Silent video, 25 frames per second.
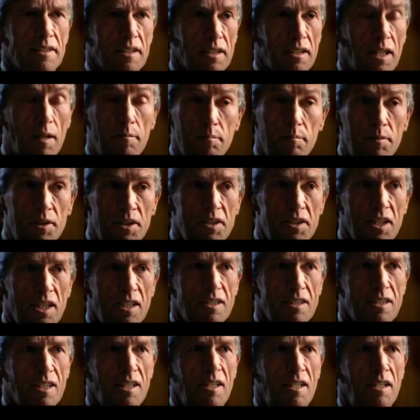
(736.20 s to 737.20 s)
uh, in the
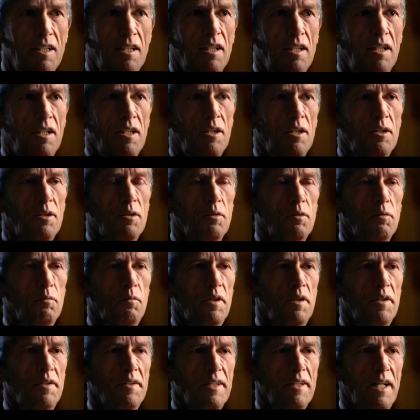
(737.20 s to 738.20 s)
company sector
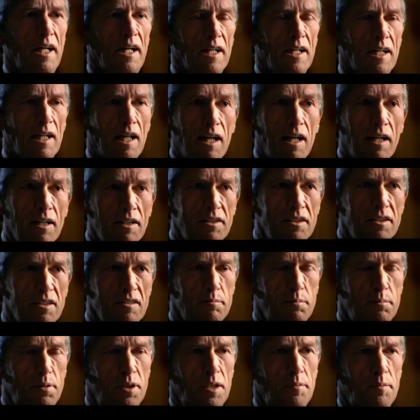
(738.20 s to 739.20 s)
with uh,
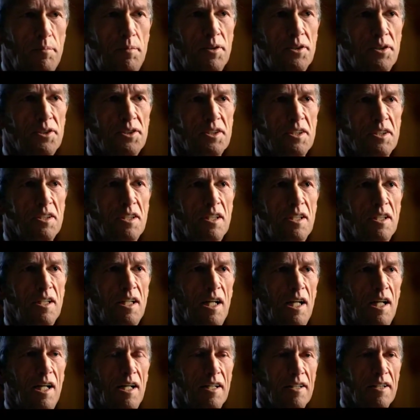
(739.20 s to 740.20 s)
clarity of purpose,
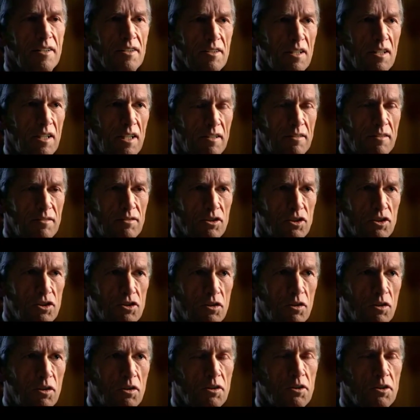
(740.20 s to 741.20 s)
uh,
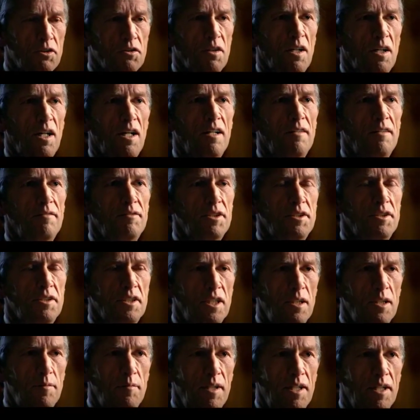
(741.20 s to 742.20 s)
strong
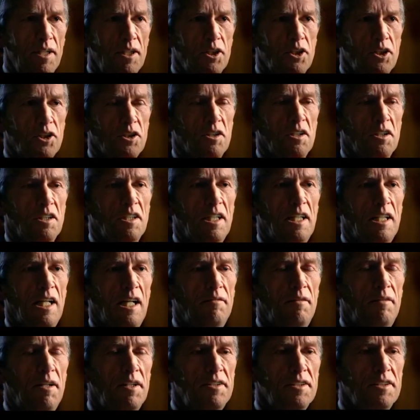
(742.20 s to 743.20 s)
drive,
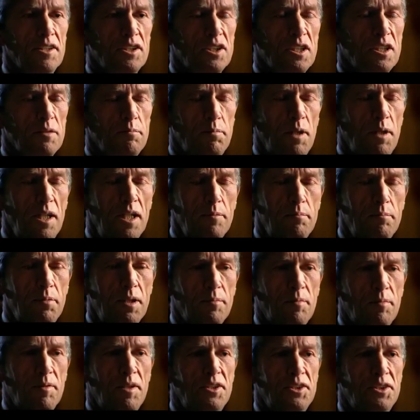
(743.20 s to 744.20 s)
determination, a readiness to
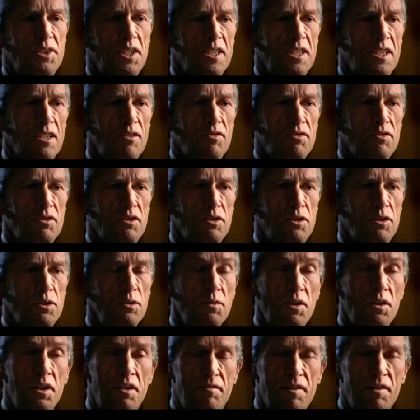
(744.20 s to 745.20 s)
pay people incentives
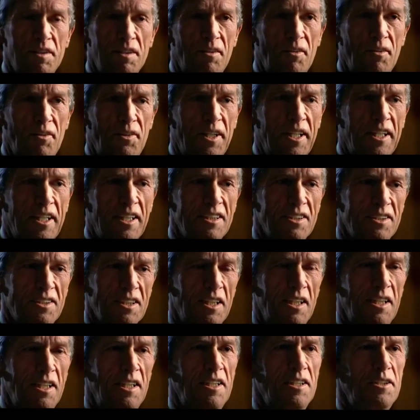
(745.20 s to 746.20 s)
to do the difficult
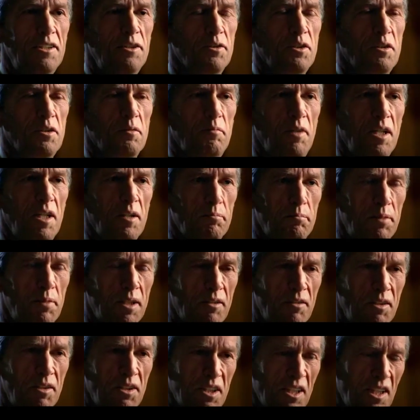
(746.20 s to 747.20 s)
things, you can
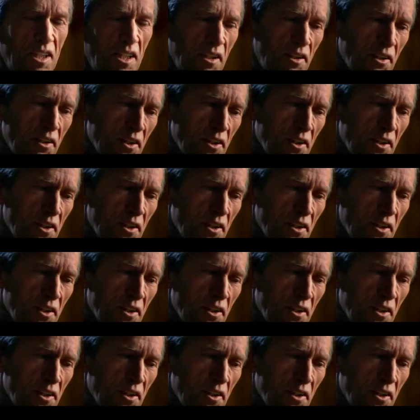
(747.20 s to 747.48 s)
make big